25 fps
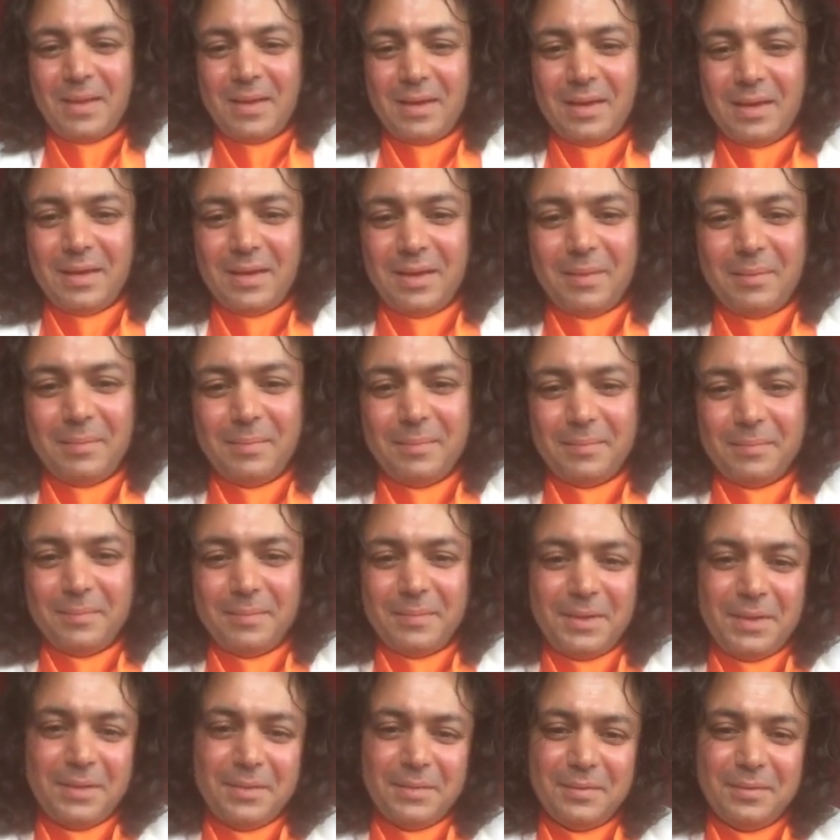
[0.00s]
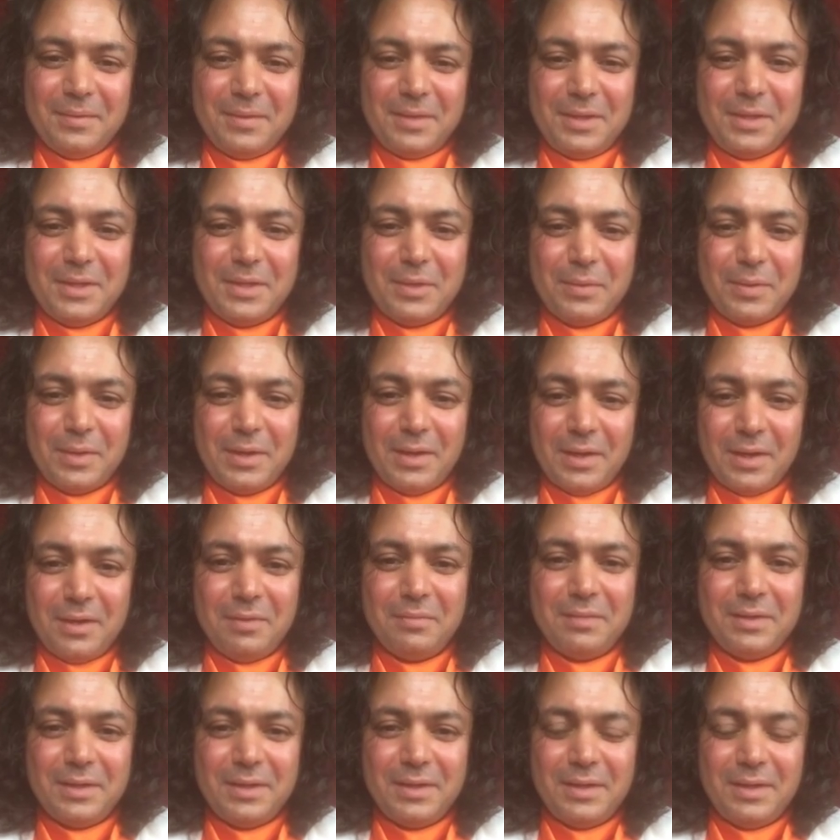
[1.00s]
Either way,
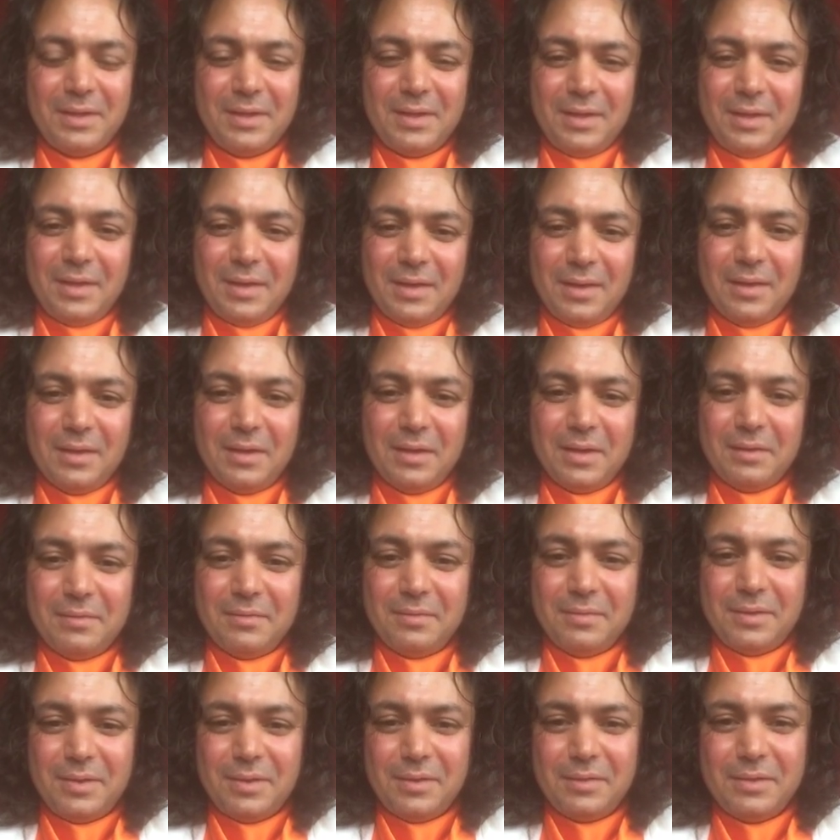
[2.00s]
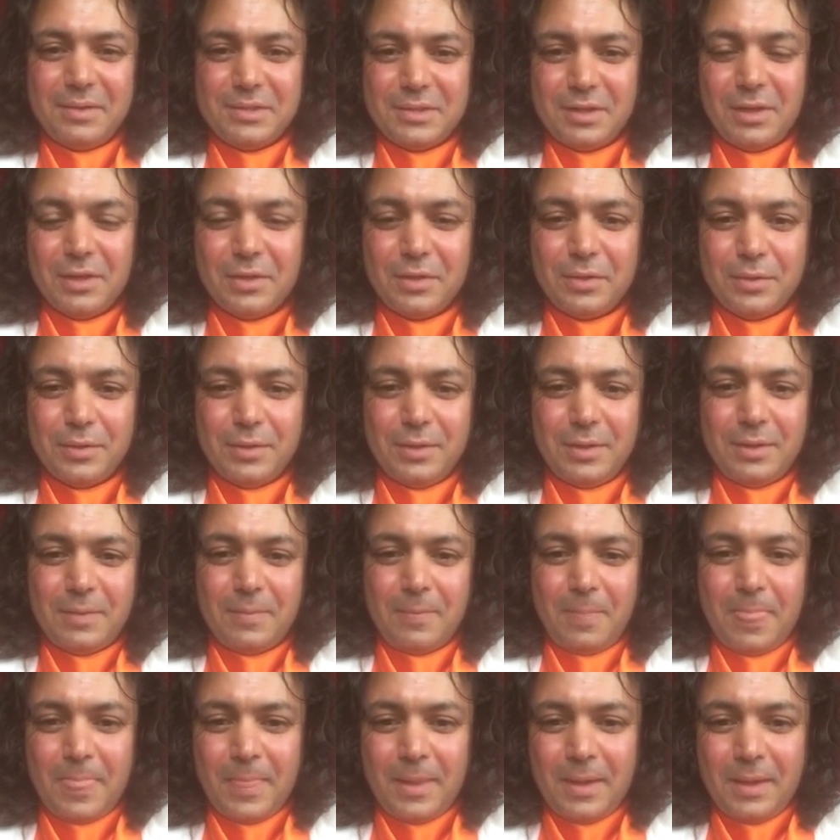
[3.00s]
lovely. Love, it's all good.
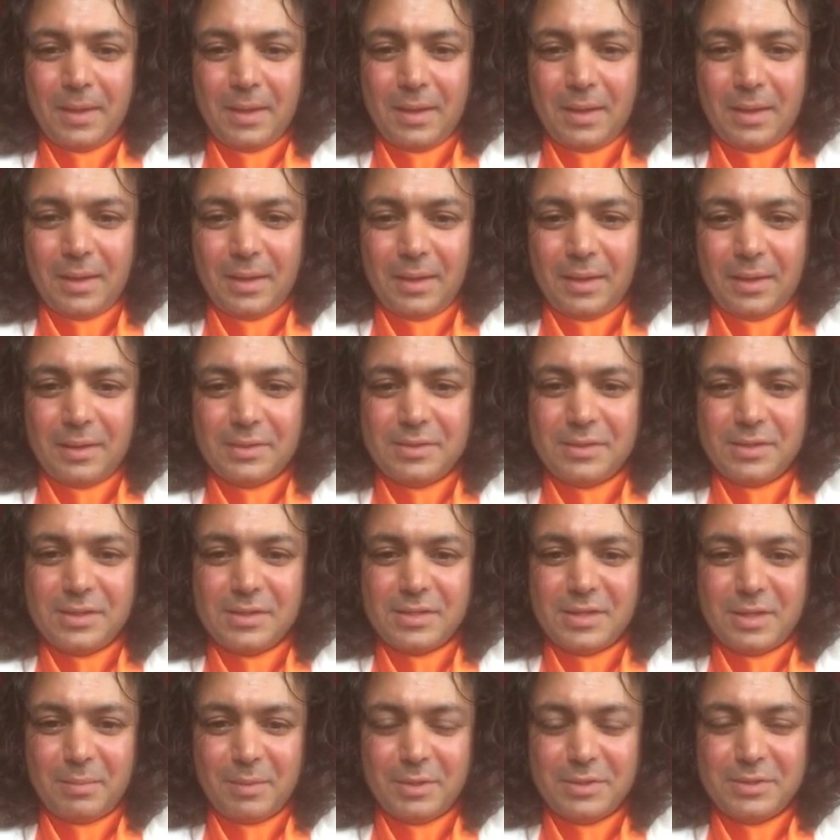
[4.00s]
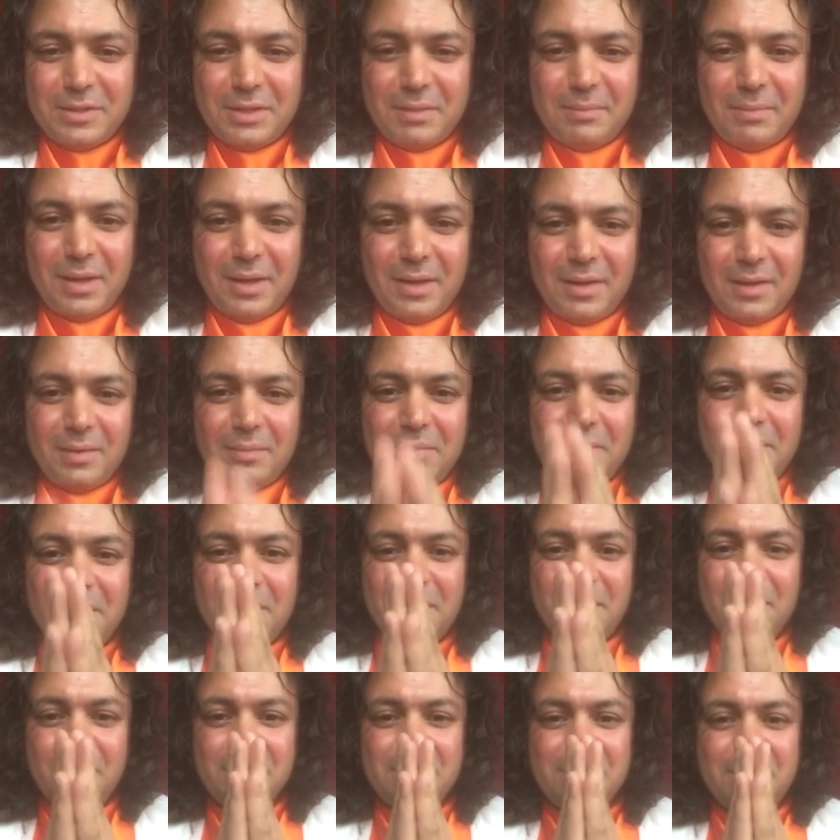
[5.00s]
Says, Namaste, my lovely.
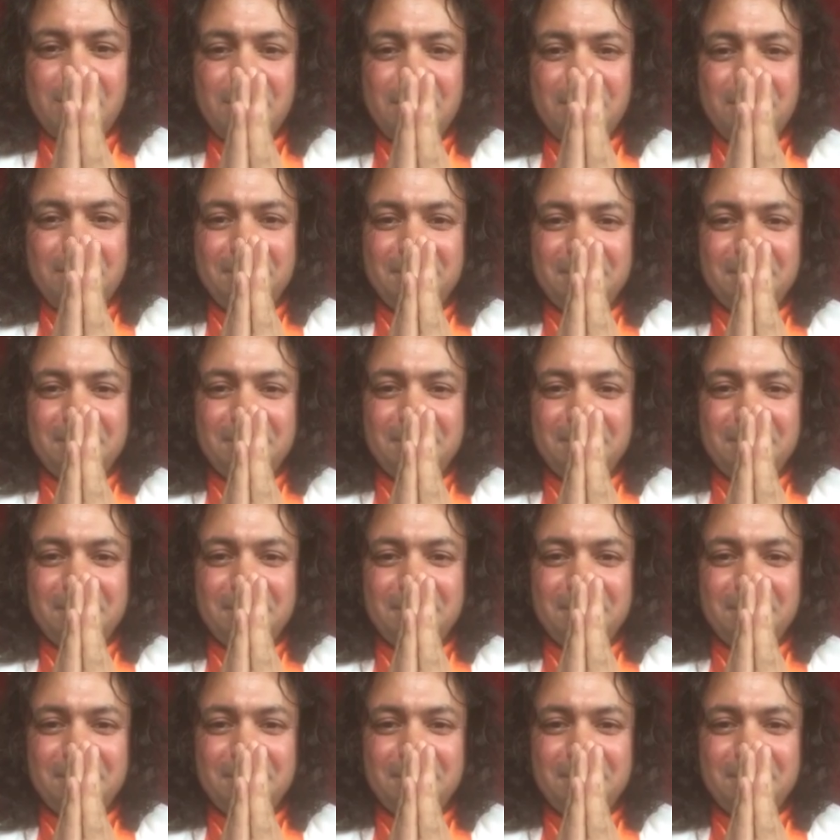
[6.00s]
Namaste.